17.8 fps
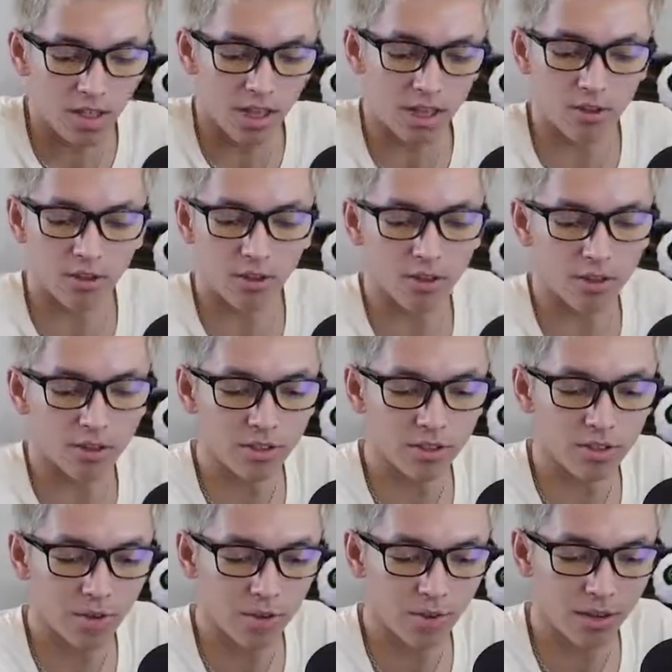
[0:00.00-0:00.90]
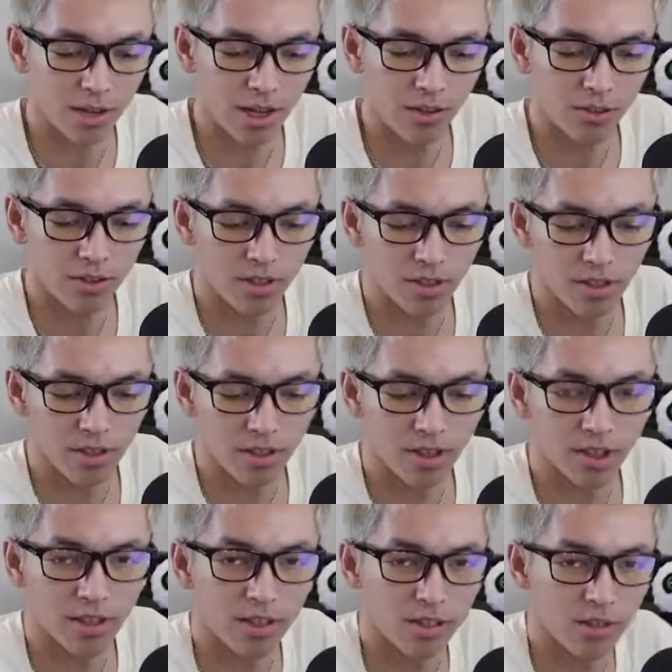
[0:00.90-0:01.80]
I don't know. There's something about having
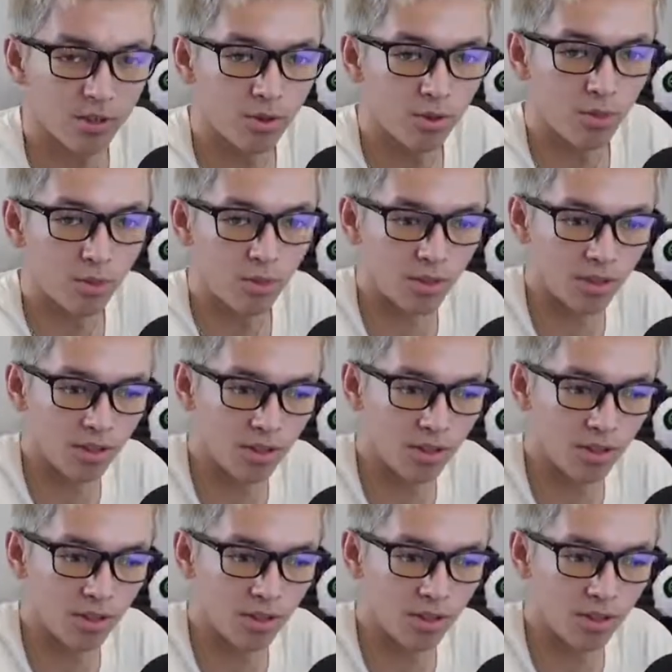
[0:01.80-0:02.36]
your own